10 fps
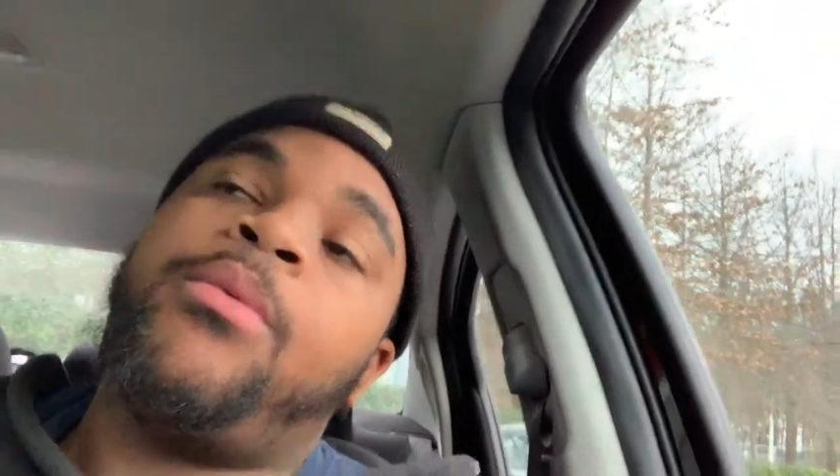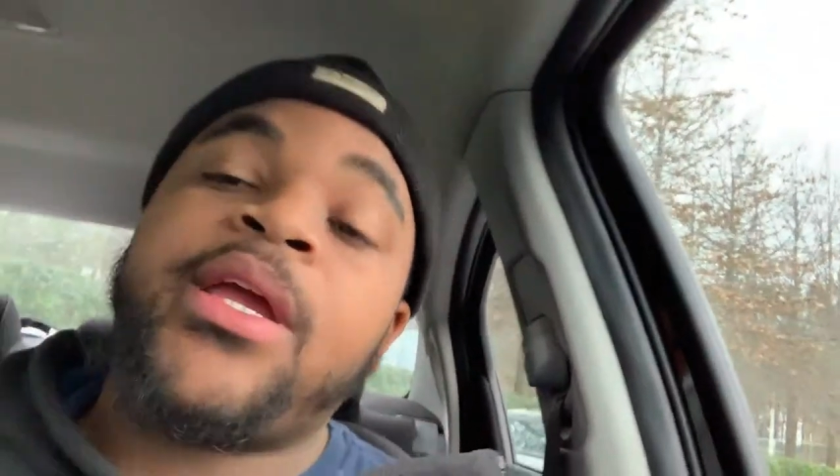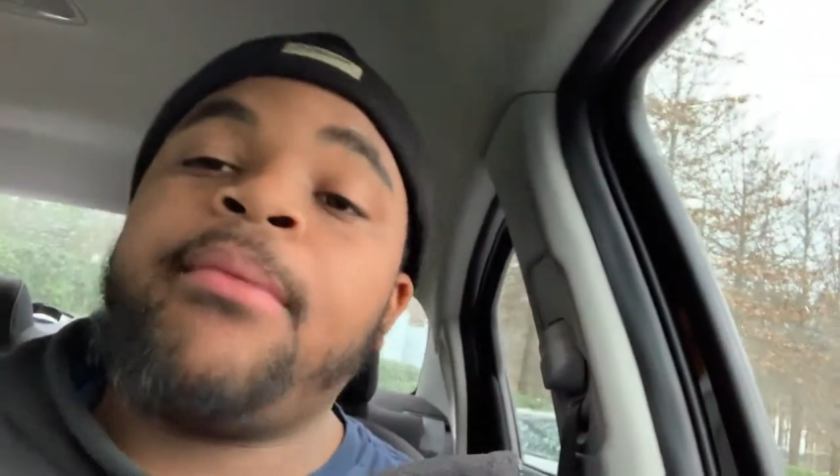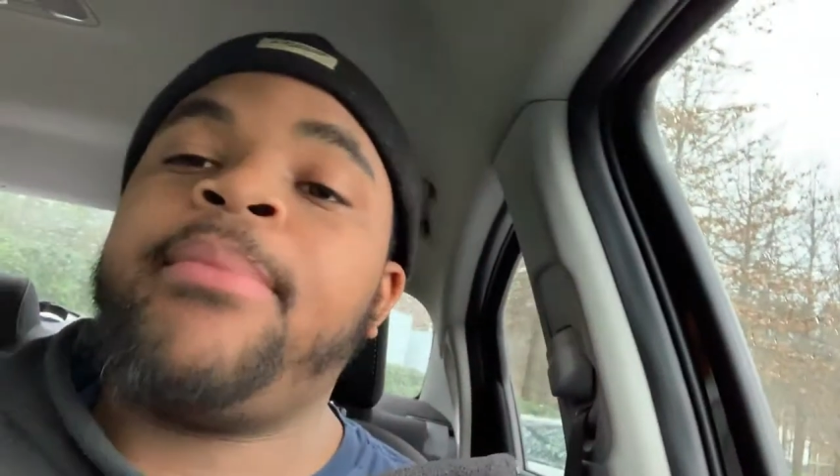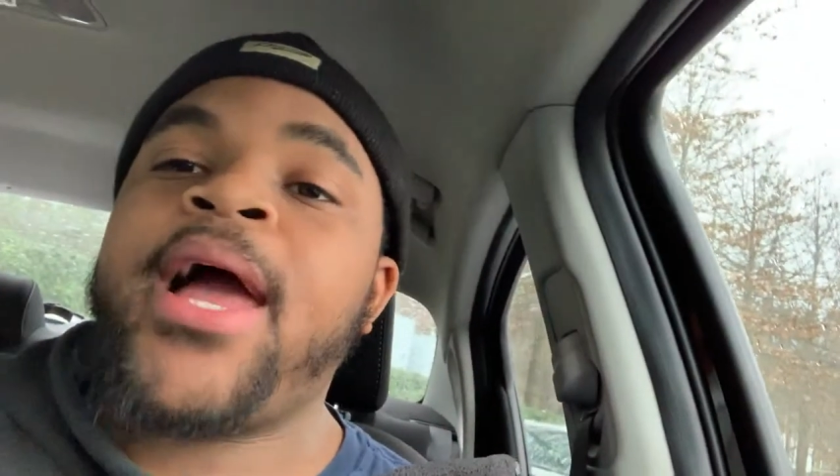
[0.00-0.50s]
we
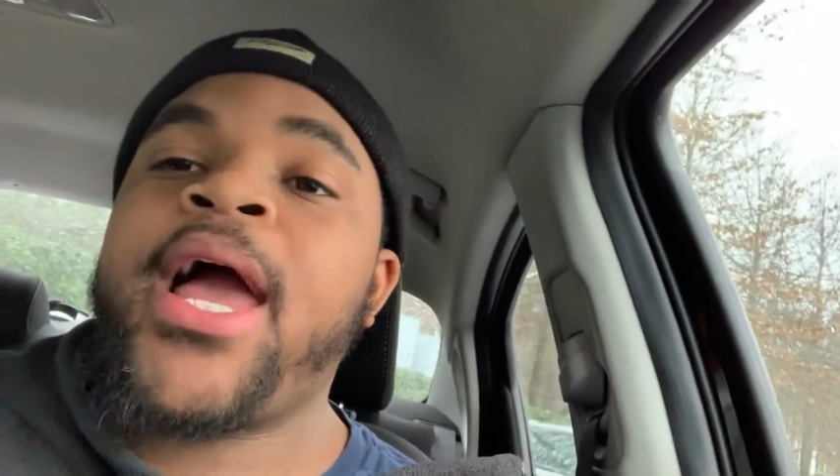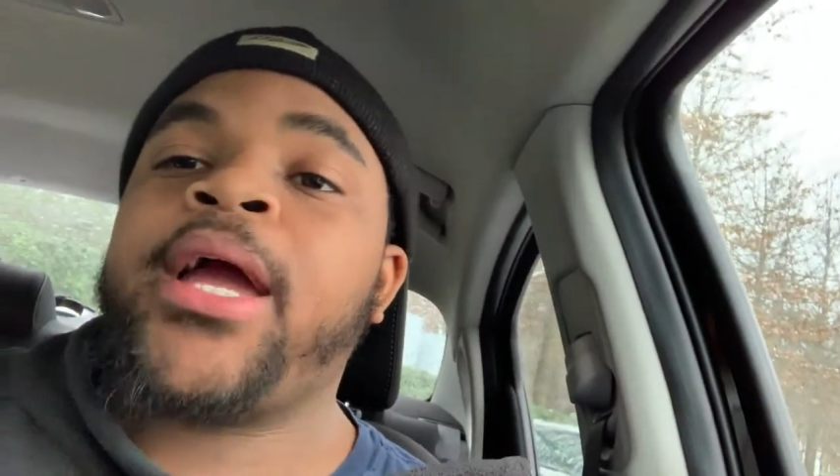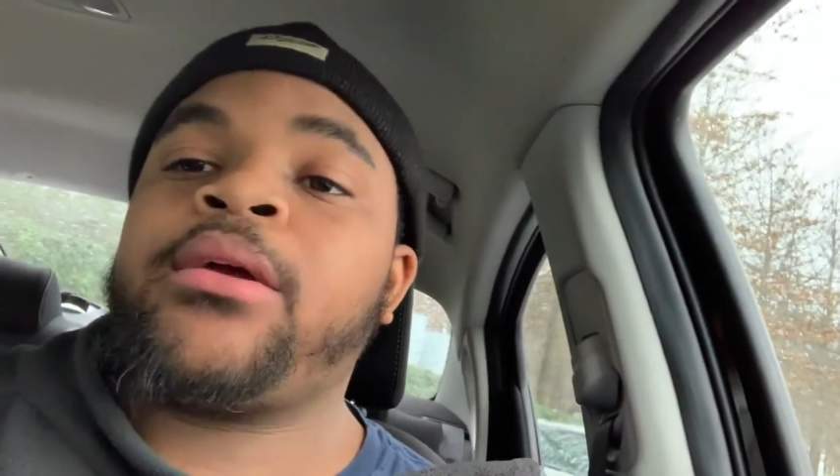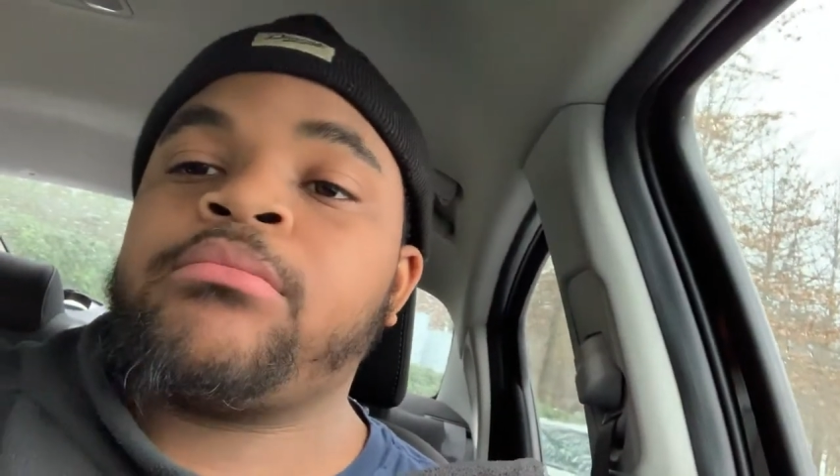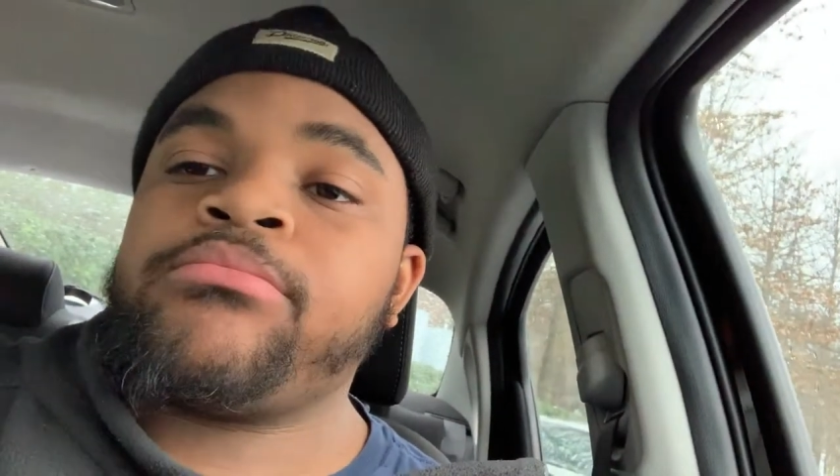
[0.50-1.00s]
get
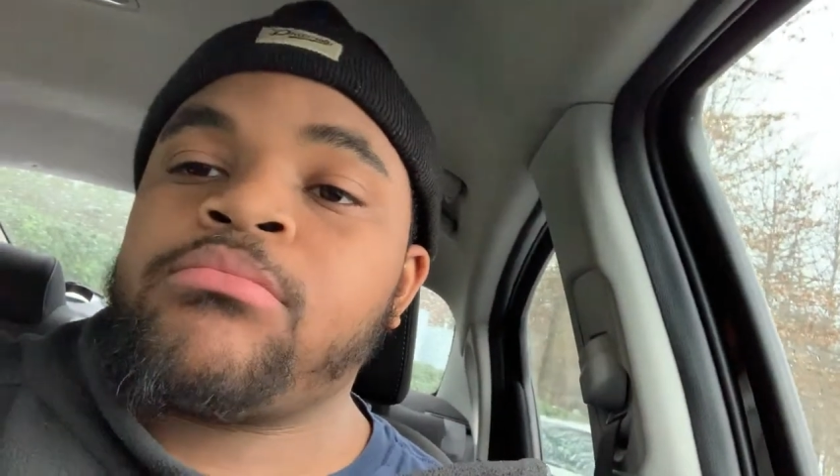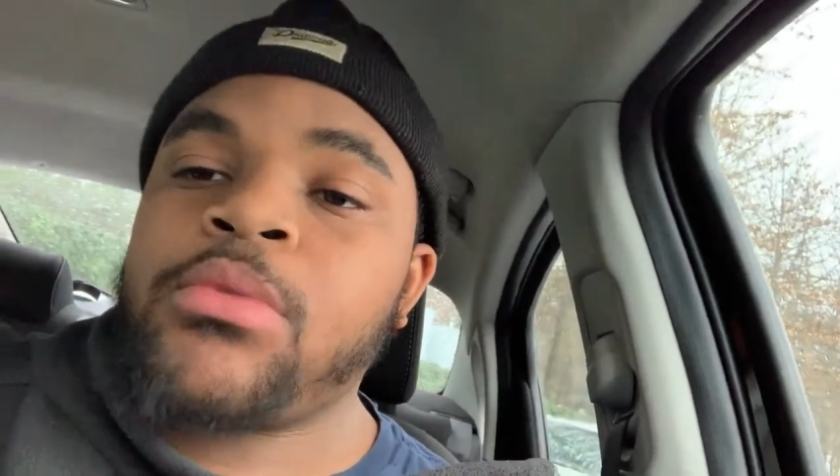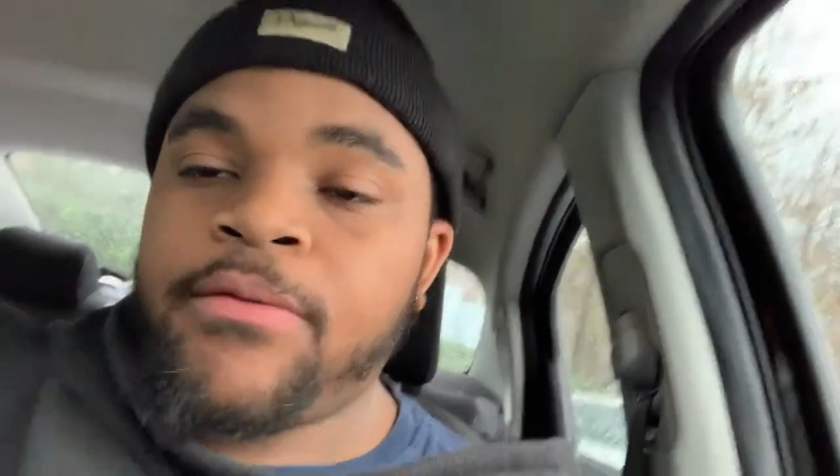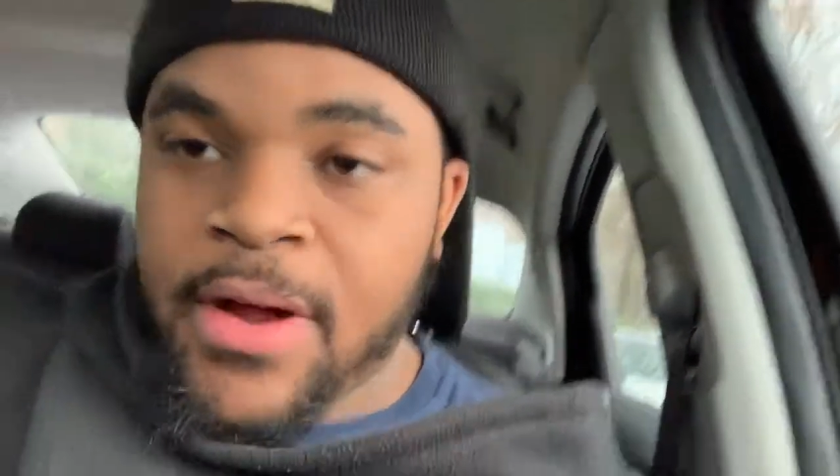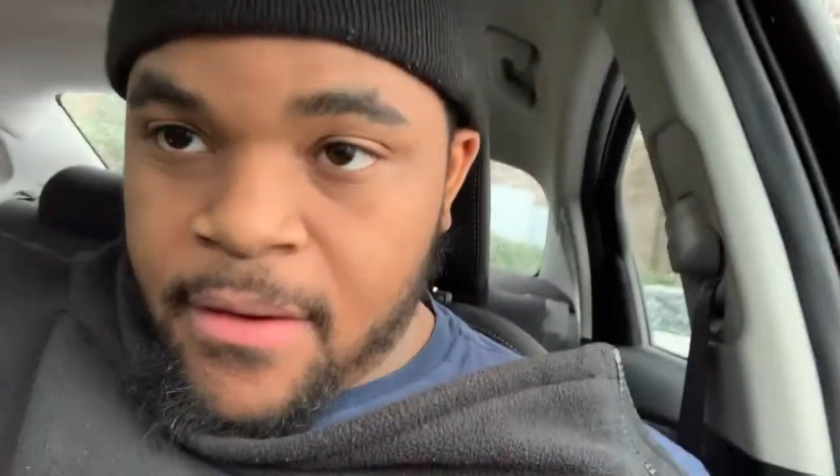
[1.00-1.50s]
back
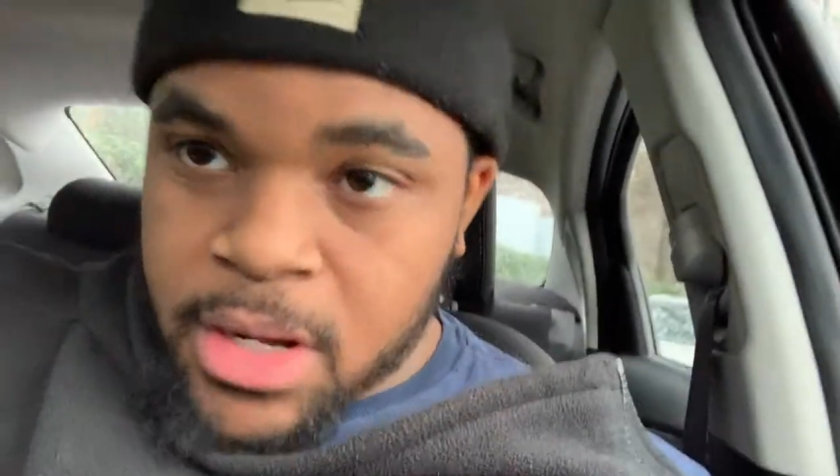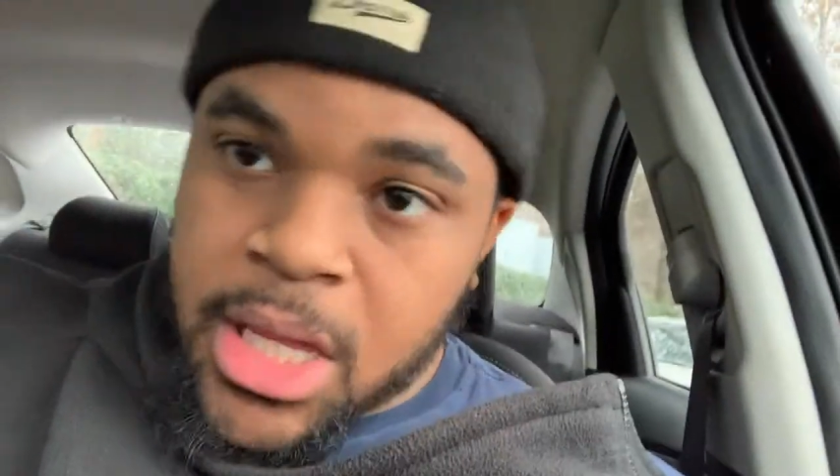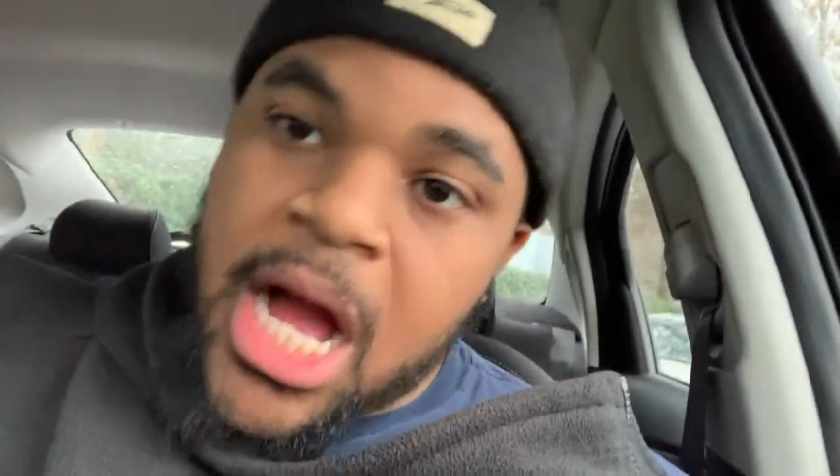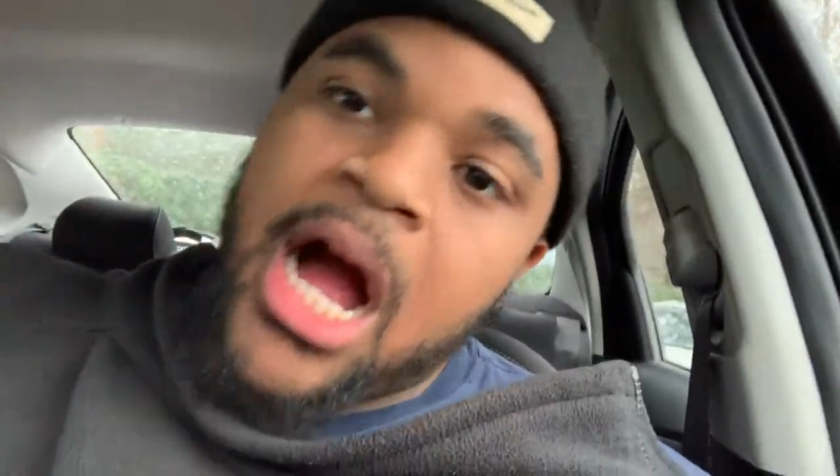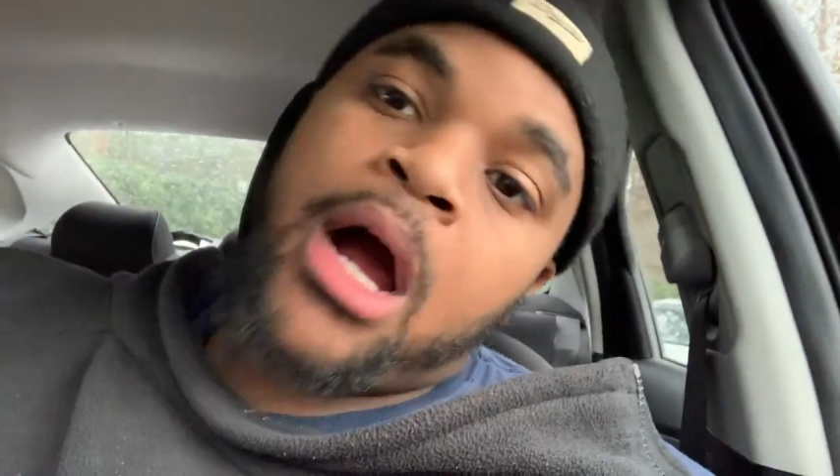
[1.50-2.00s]
five
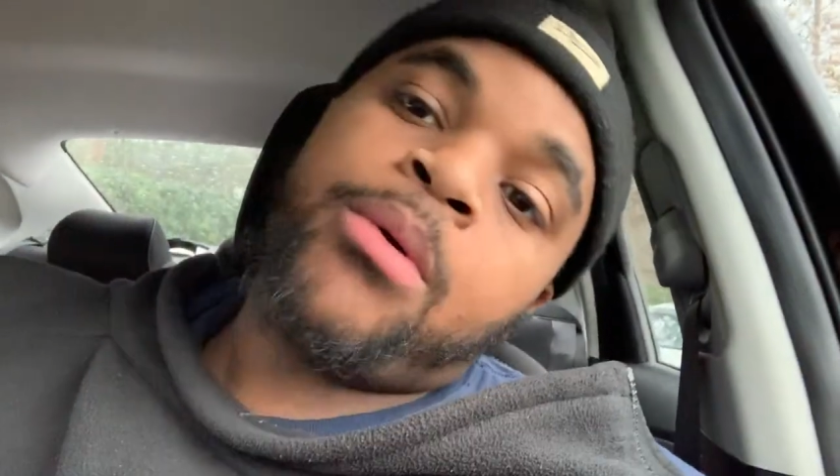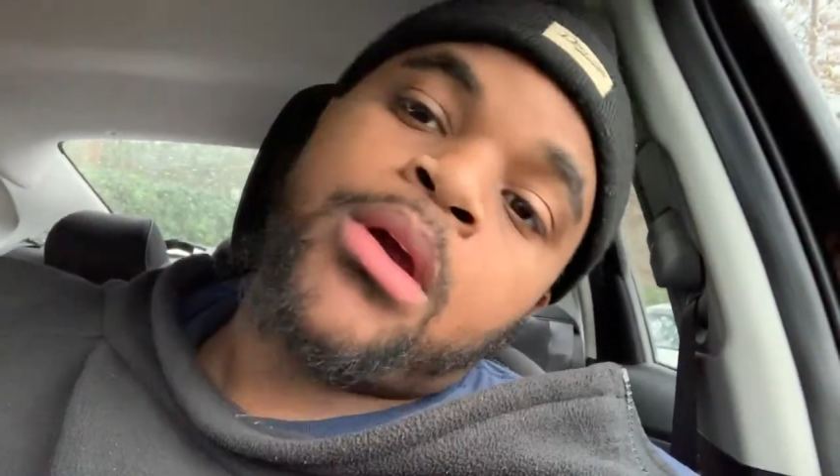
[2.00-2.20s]
o'clock.